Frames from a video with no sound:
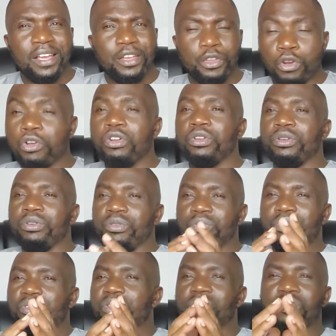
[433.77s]
You know,
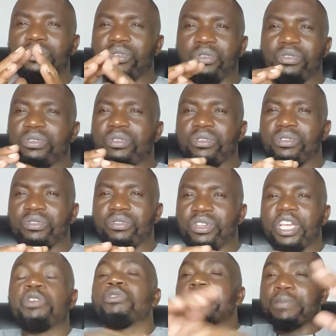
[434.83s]

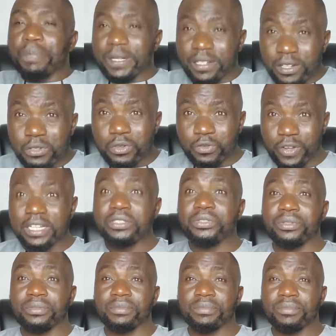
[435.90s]
it was a presidential function.
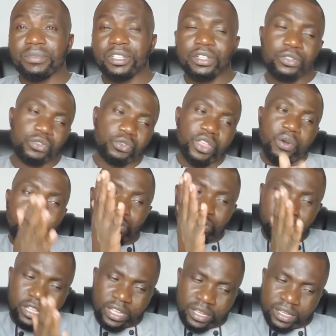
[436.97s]
So there was
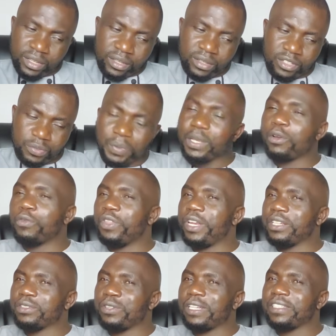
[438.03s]
the Speaker of the
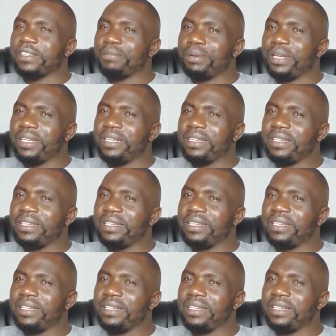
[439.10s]
National Assembly